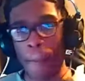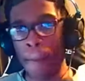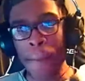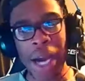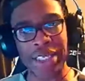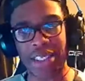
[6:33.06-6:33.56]

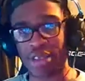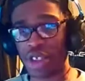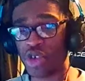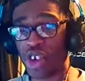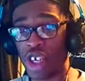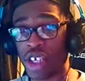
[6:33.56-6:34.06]
Massive
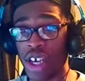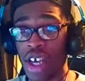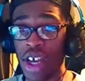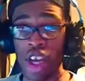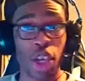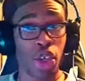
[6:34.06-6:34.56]
striker,
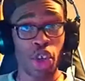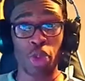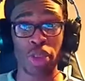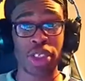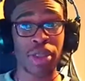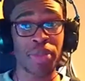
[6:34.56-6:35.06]
good
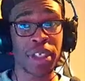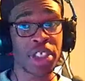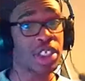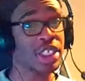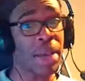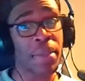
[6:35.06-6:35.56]
with
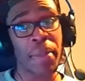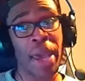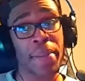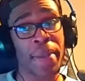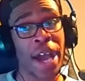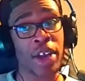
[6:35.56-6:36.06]
submissions, MMA
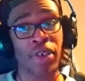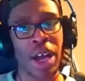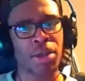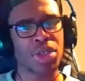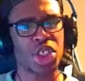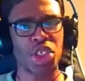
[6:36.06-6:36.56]

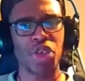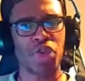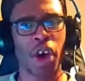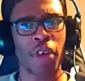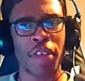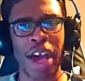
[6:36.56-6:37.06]
background. You
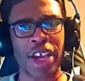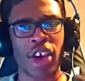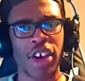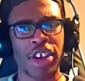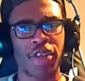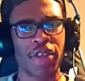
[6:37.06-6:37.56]
got that
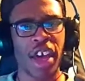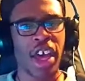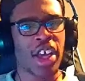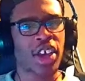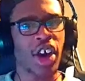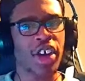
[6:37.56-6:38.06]
kind of
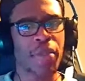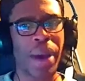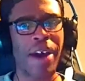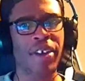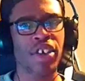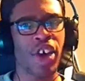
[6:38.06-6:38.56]

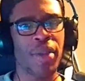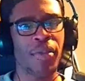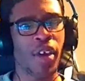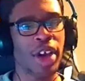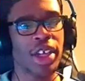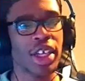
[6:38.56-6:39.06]
paradigm,
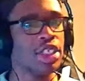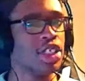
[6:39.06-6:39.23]
right?